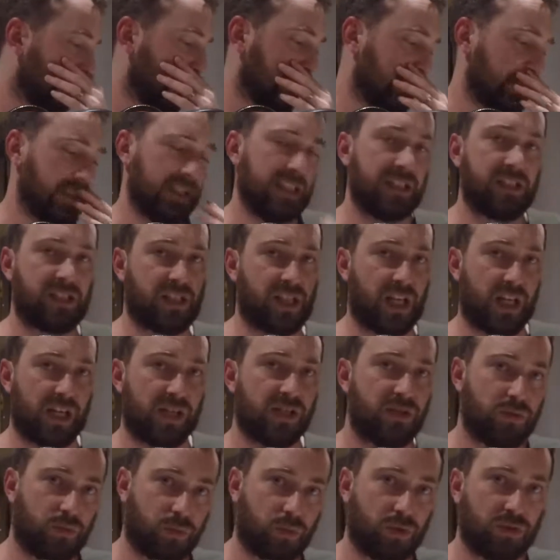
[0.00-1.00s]
In this
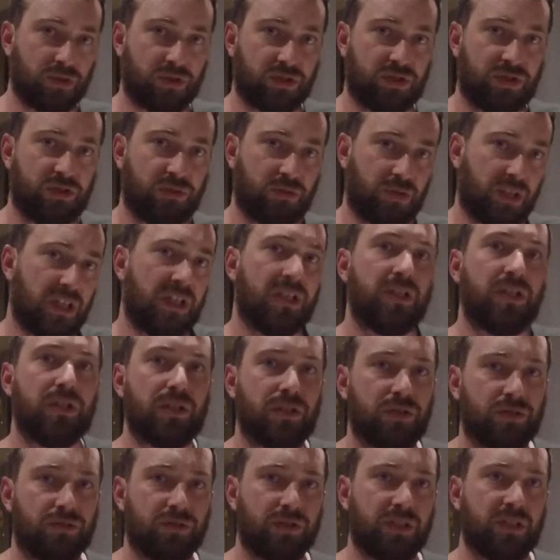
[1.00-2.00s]
case, it wants to
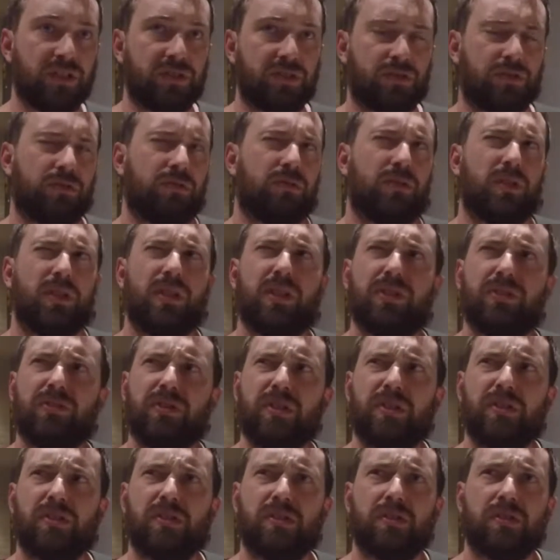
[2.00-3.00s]
increase or
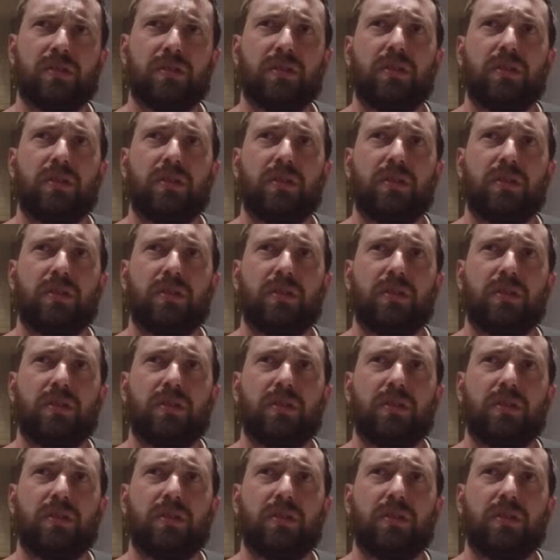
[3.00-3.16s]
decrease